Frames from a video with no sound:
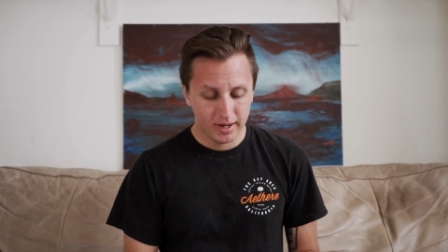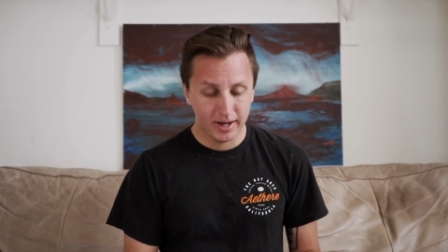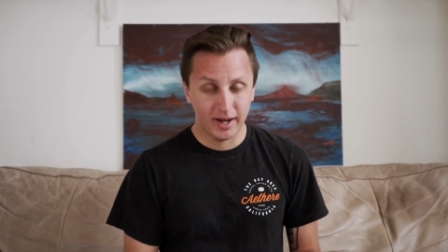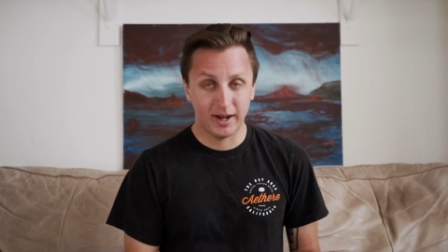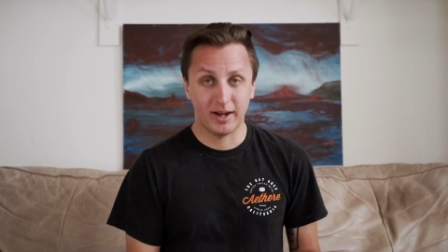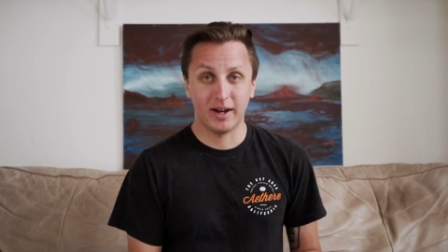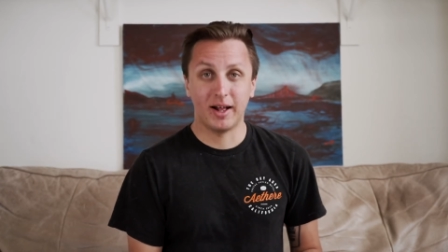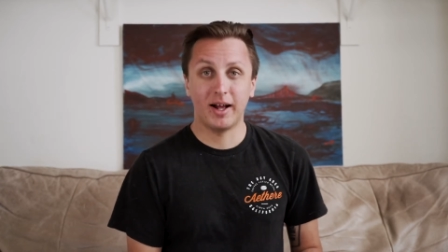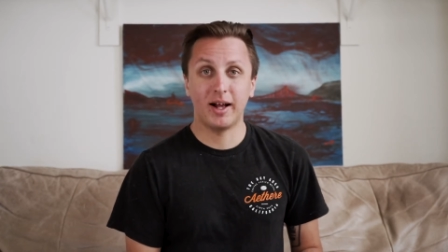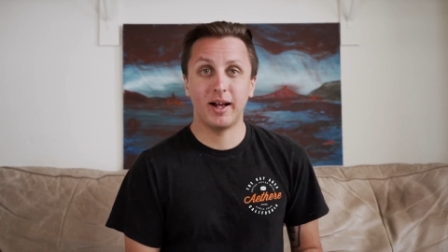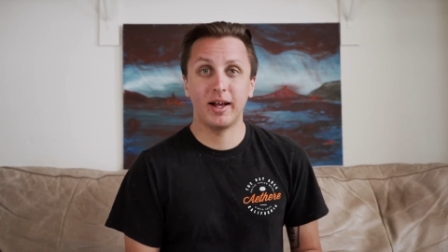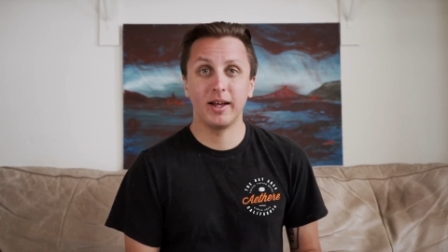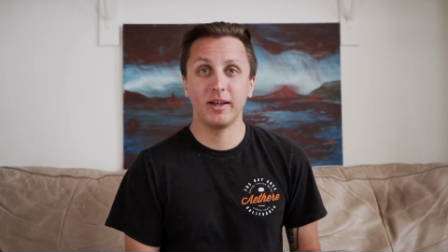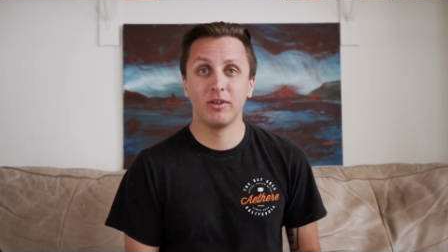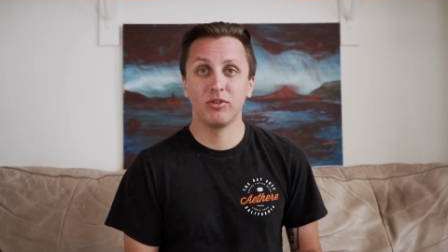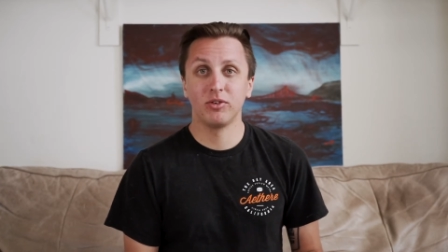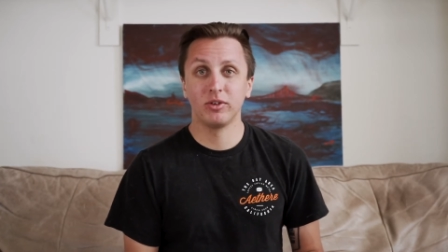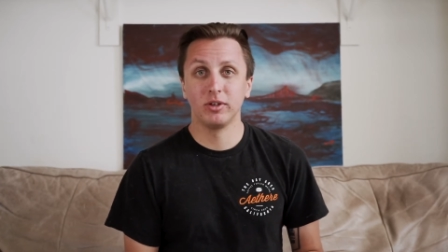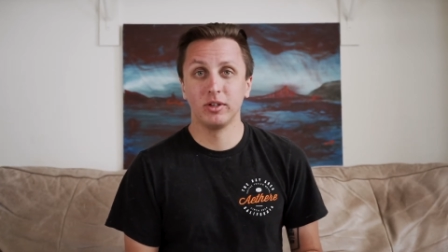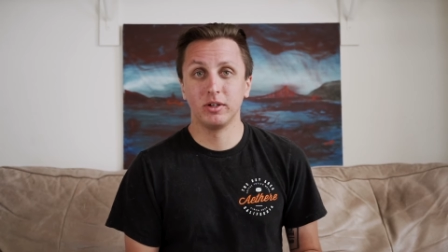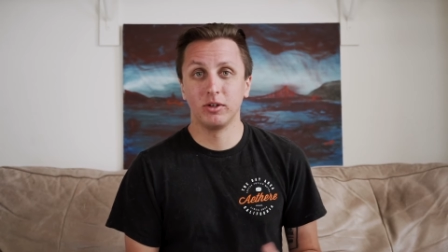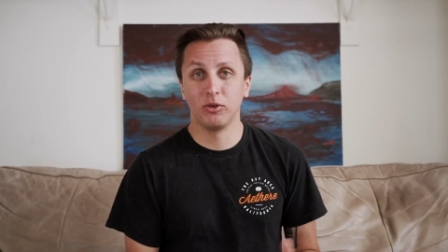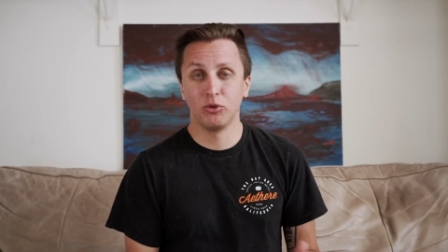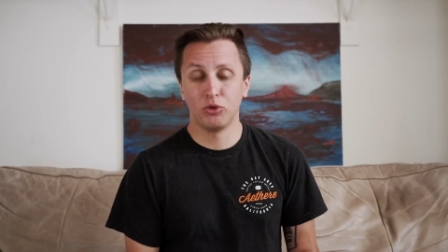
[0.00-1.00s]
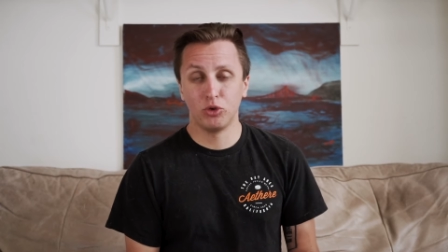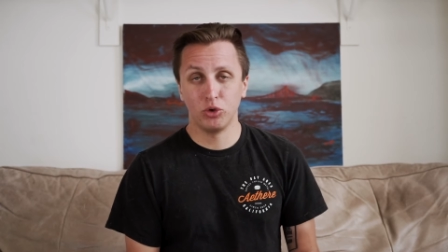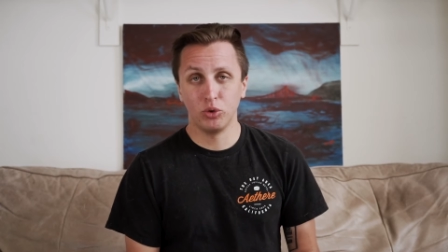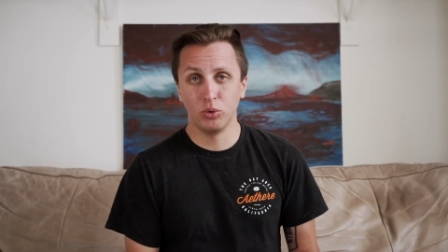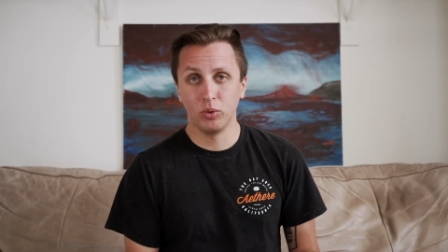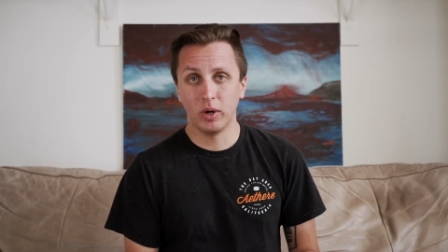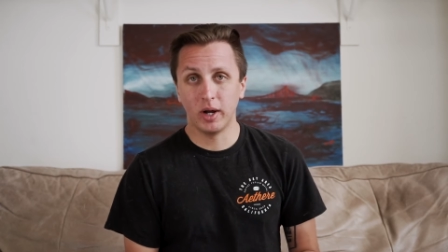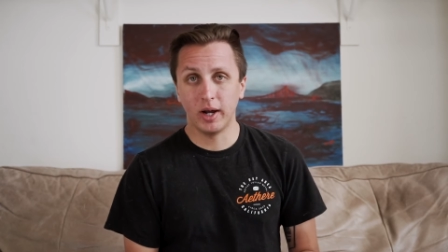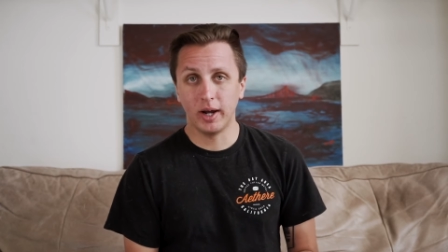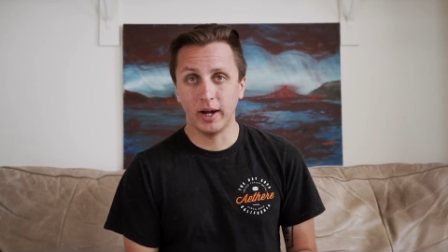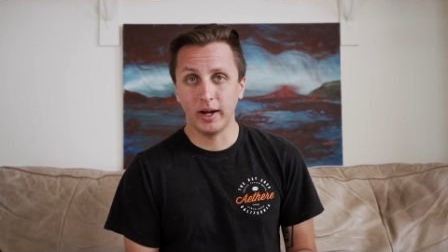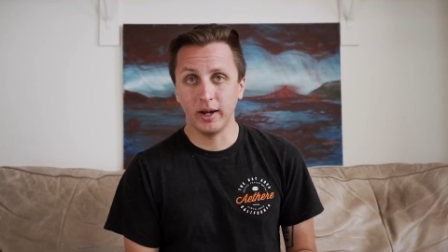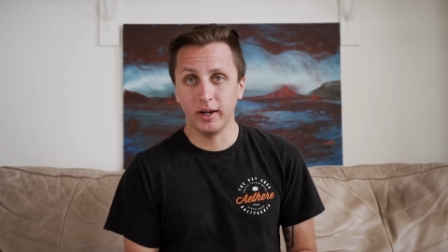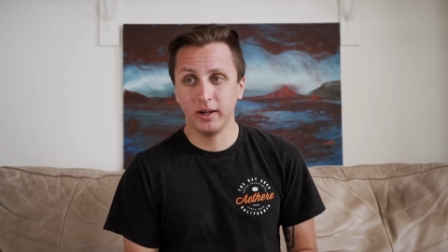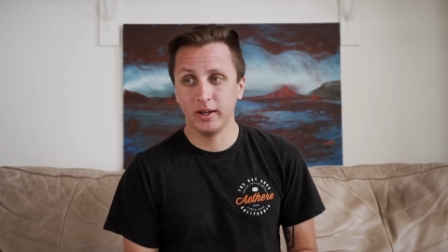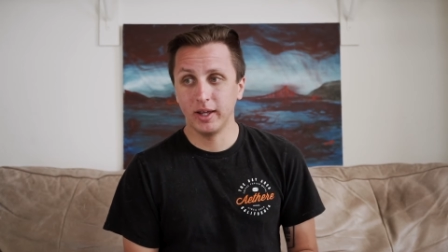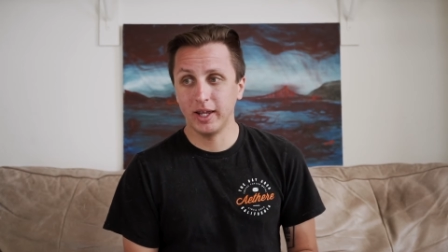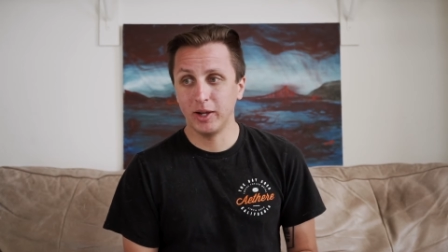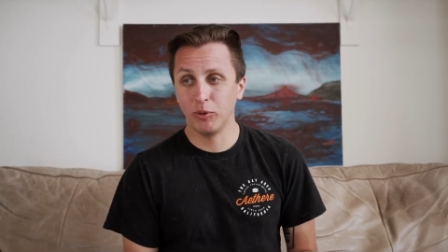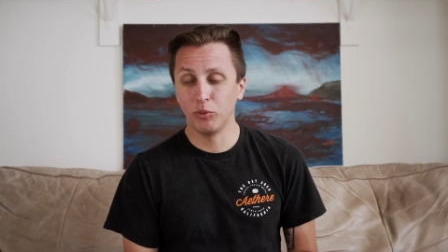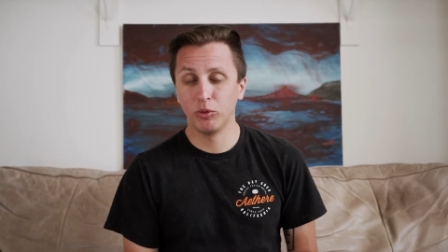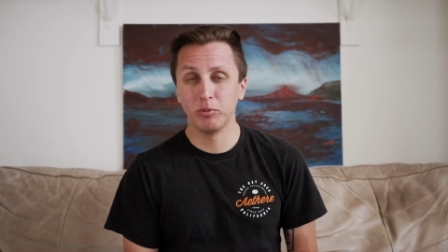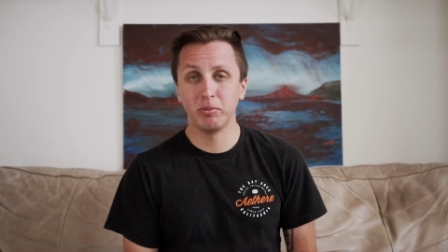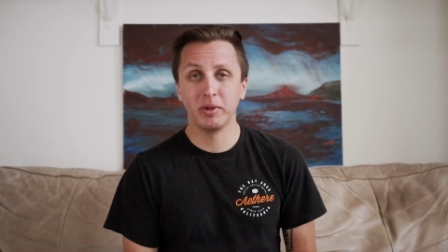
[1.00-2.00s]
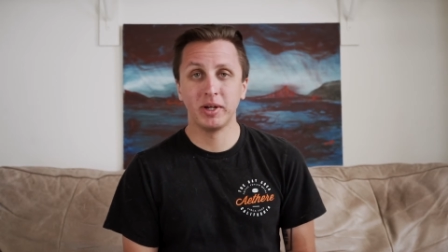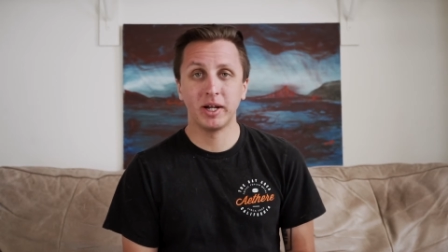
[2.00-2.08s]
and high is a little too high. It would